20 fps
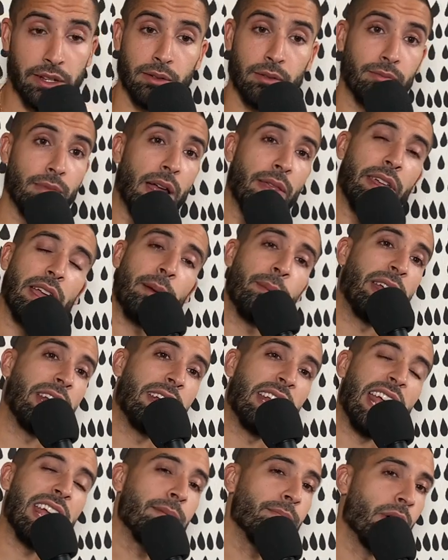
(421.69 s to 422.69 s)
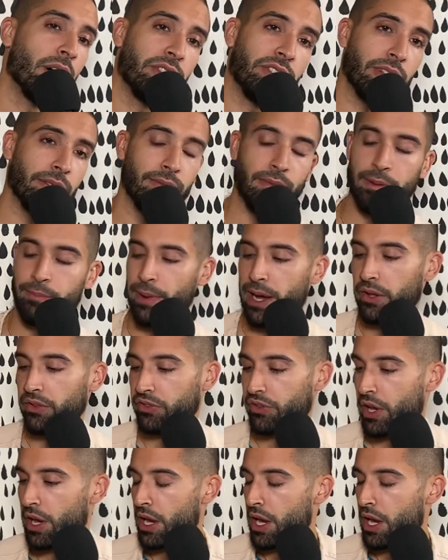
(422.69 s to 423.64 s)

it, I think I made it eight months and, and bounced.